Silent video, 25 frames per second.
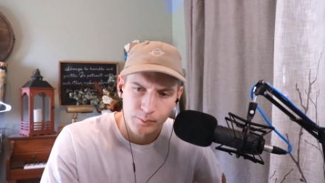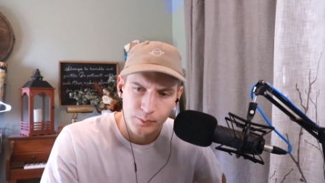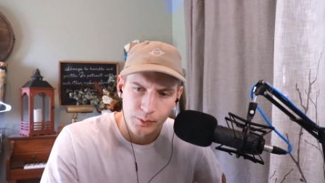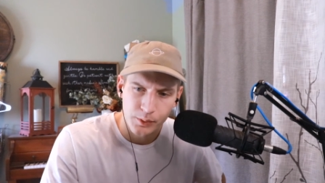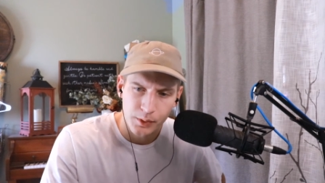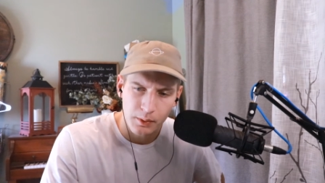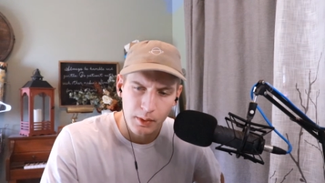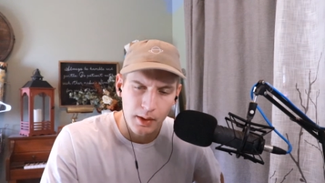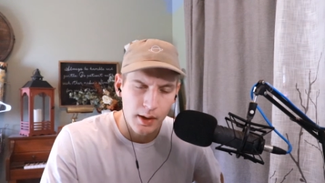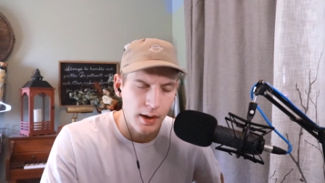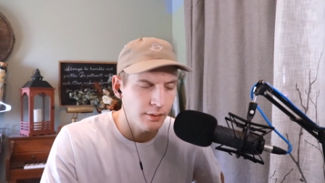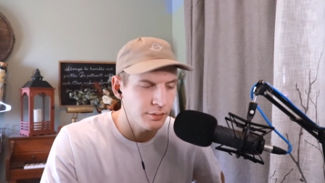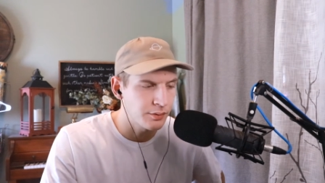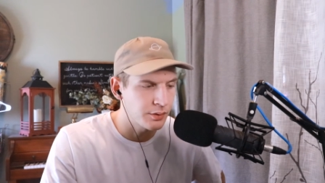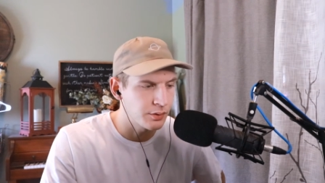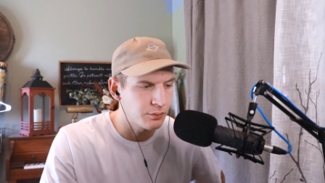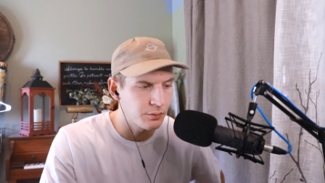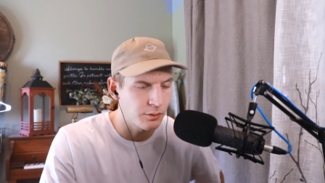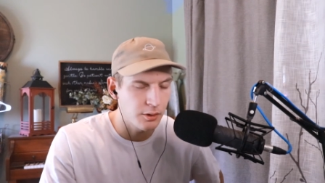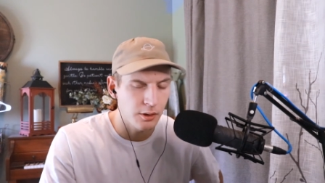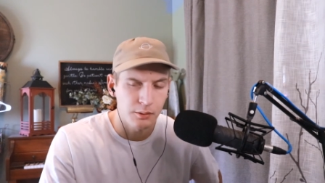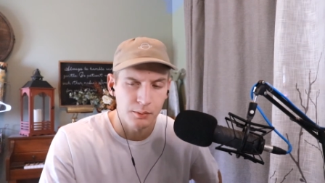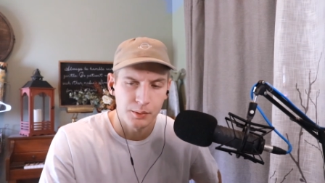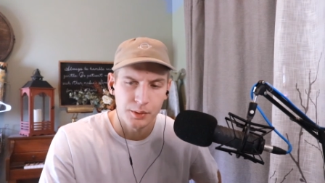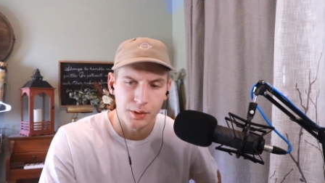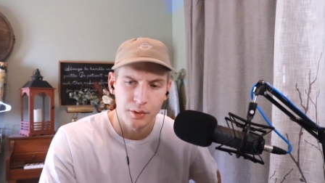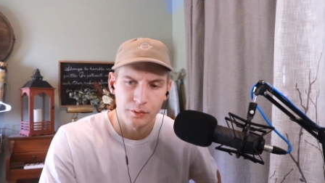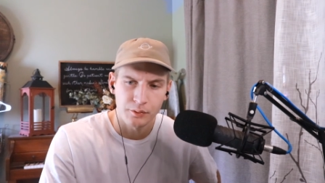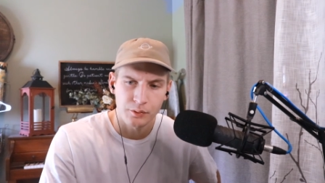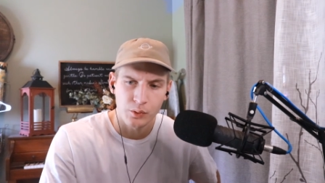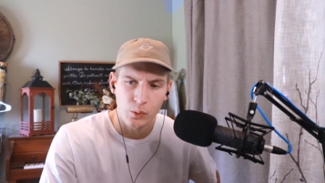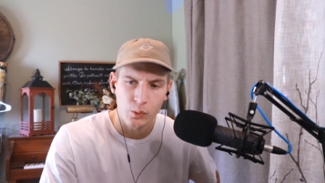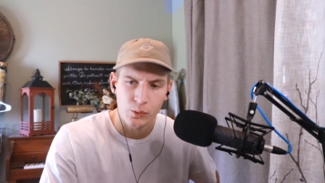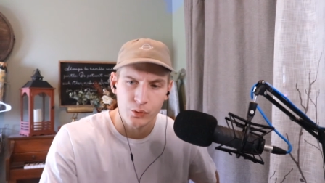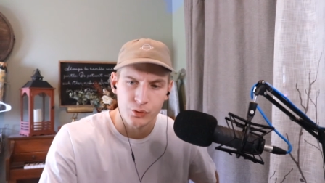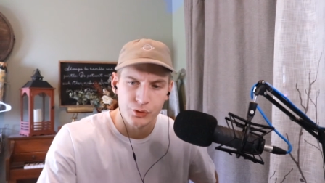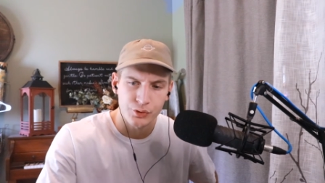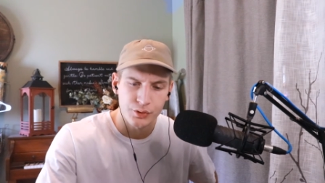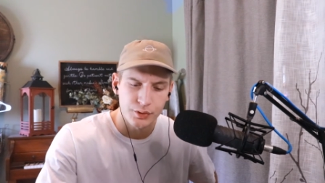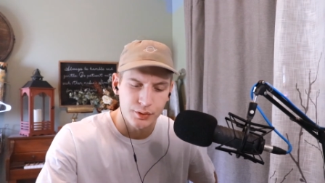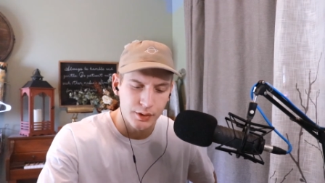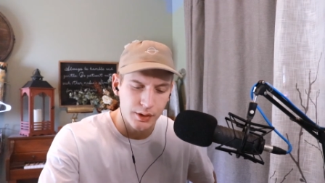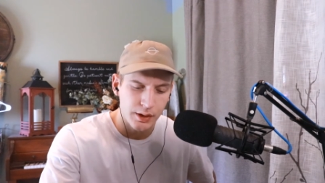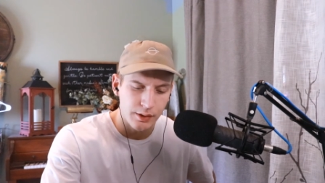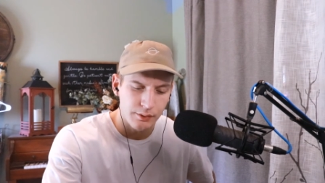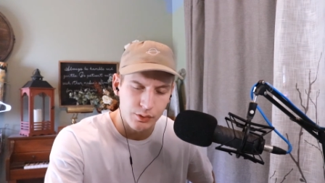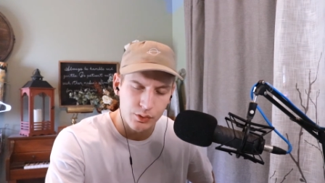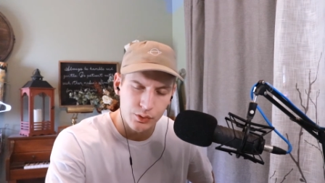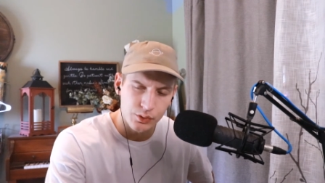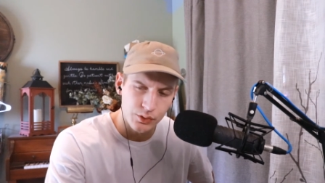You have to grow. And unfortunately,
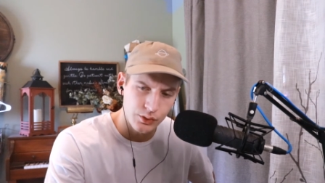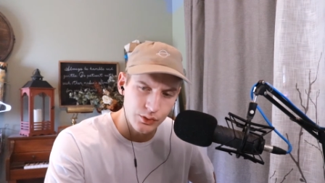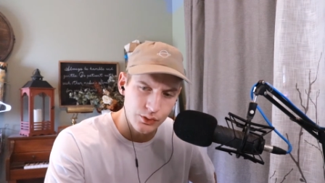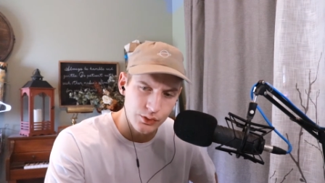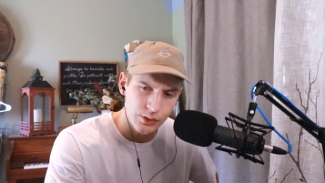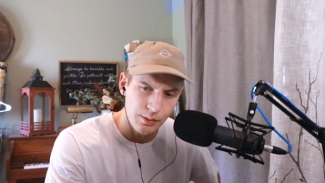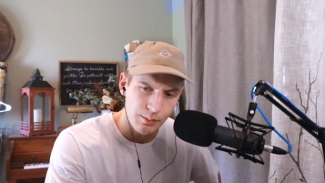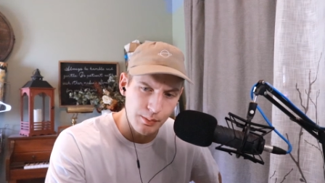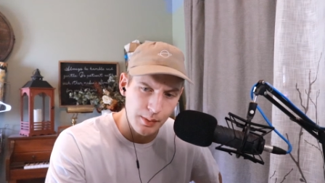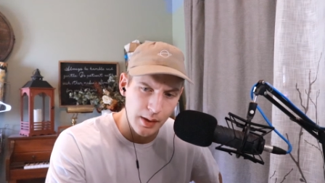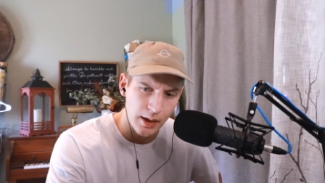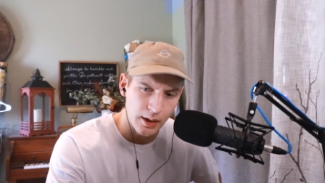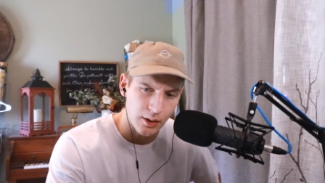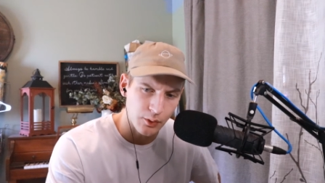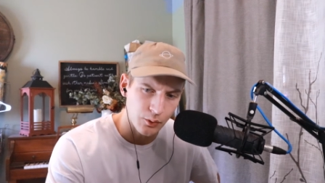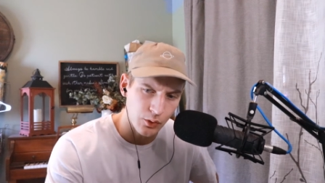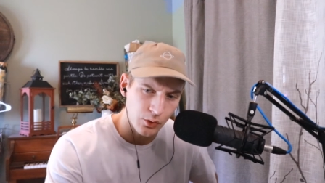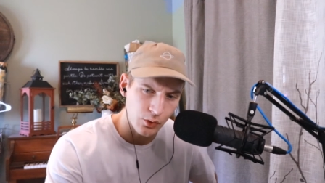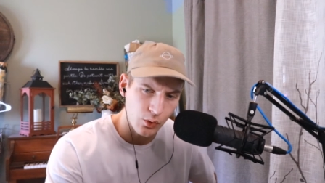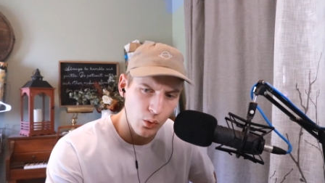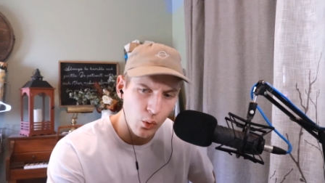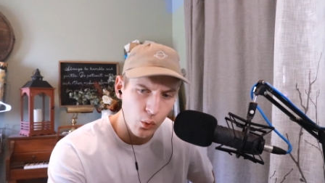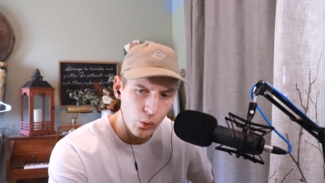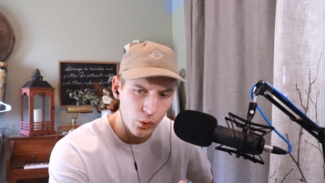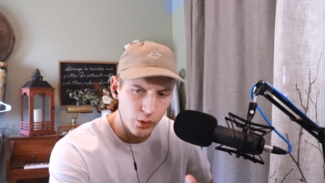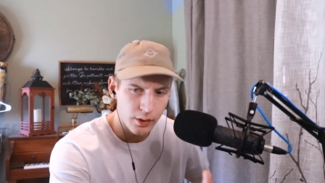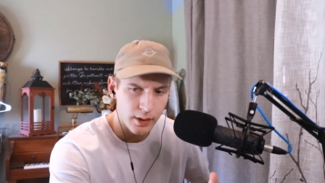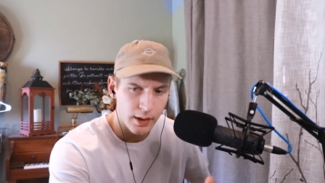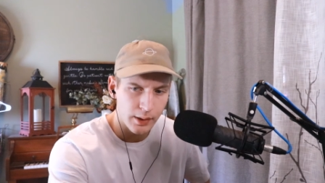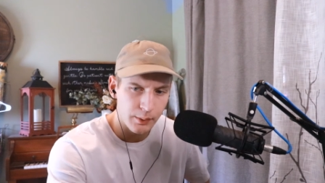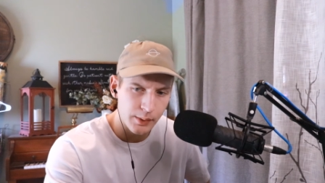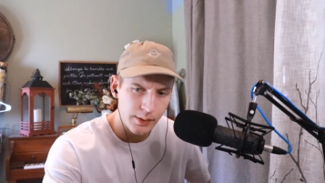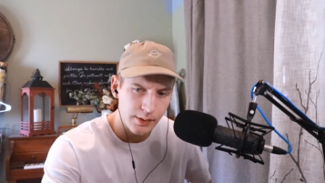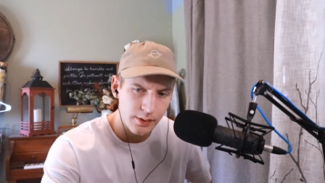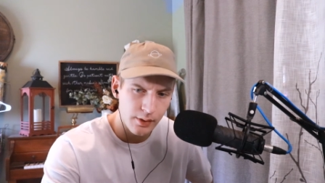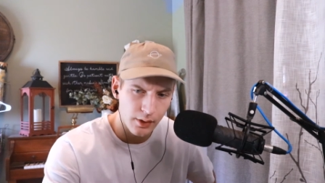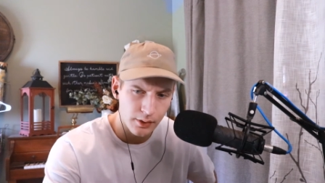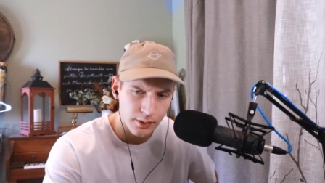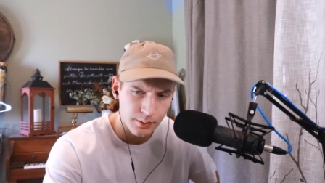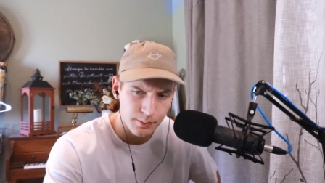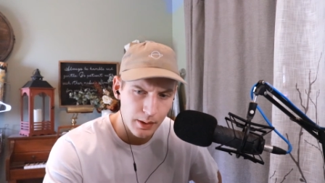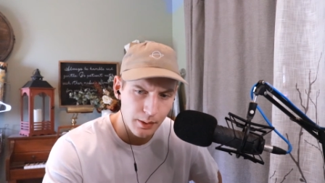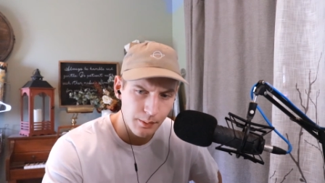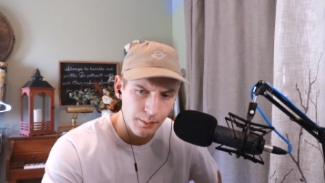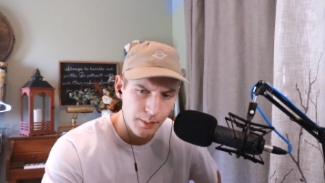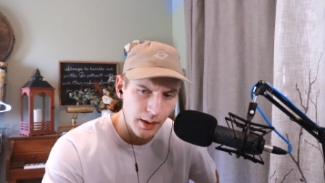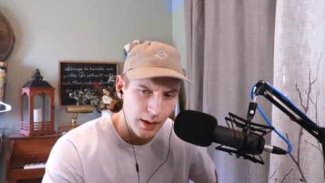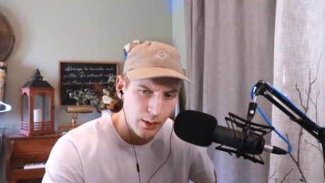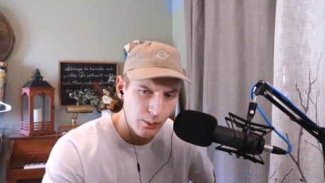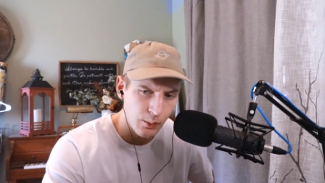if you just sit back and record, like we talked about
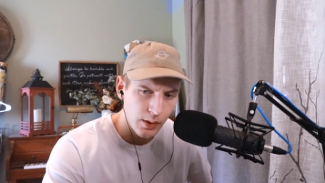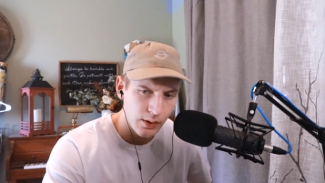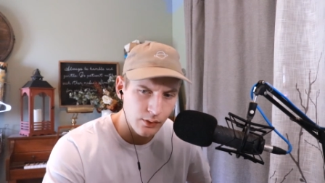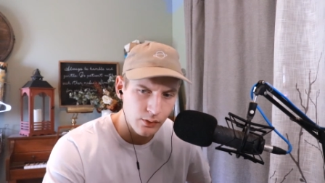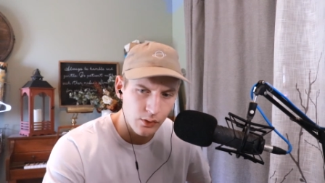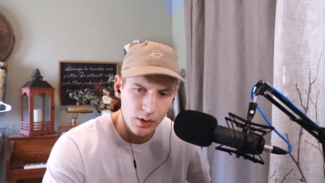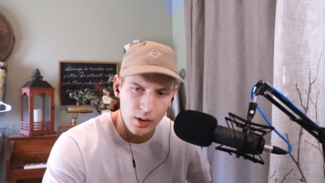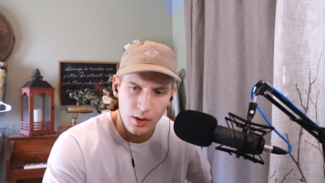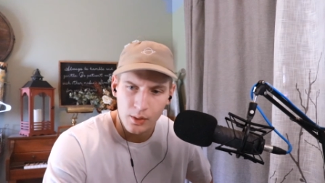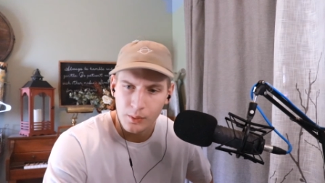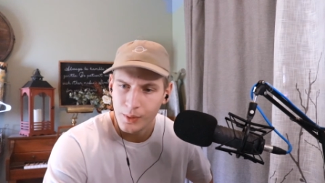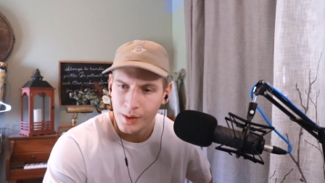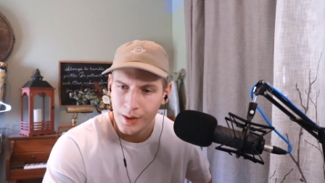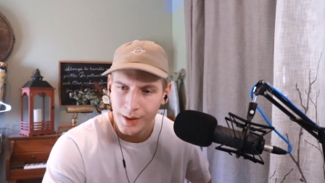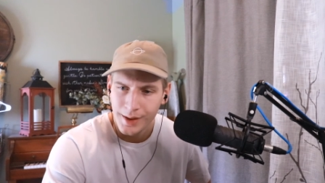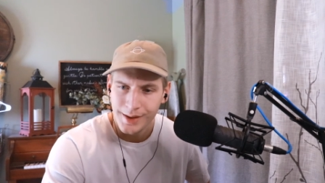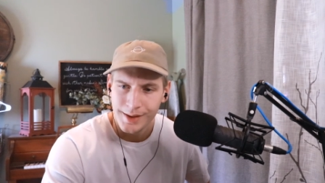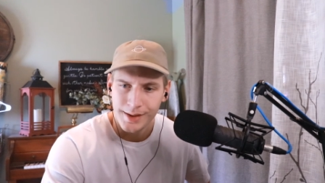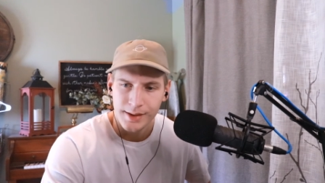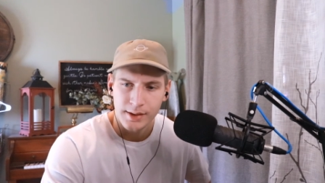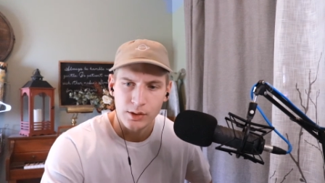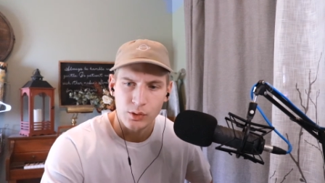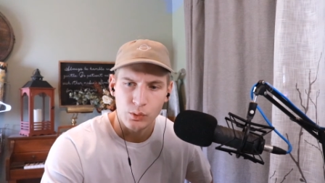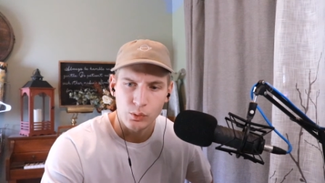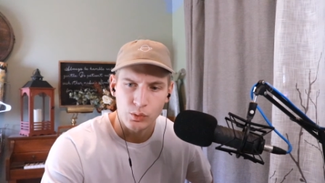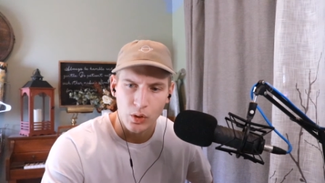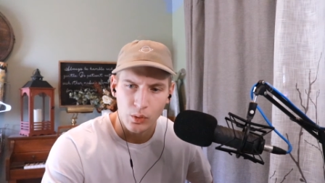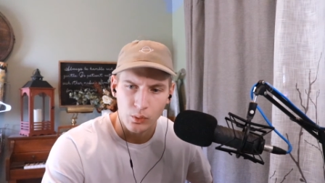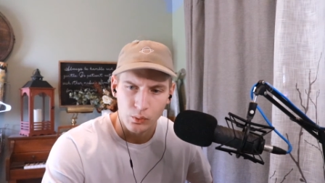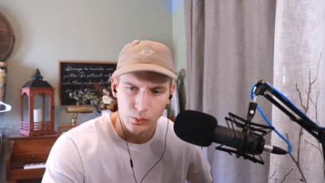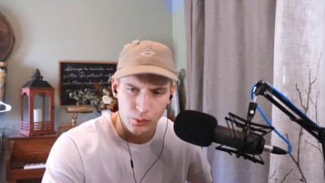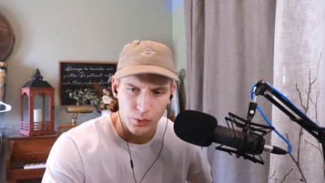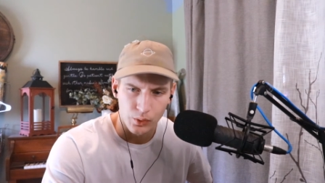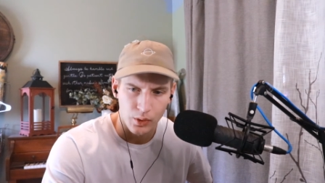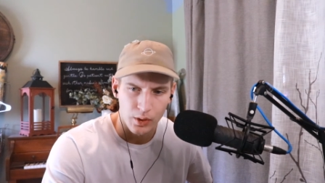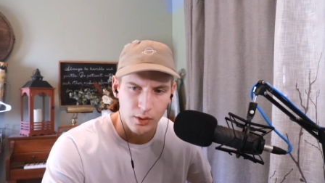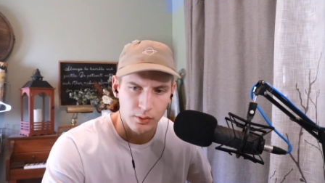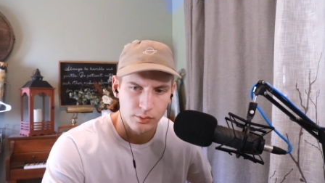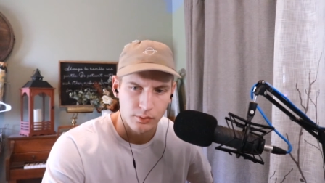many weeks ago, you don't grow.